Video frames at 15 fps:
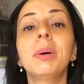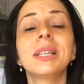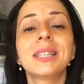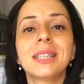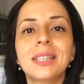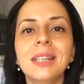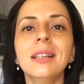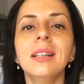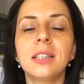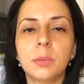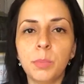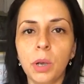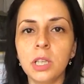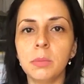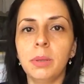but still
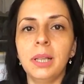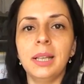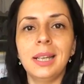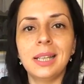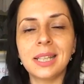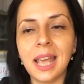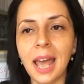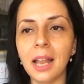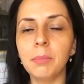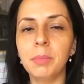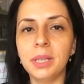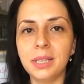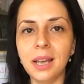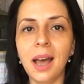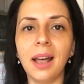it's possible and it
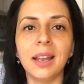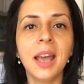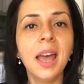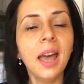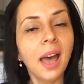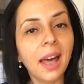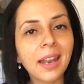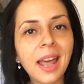can be done.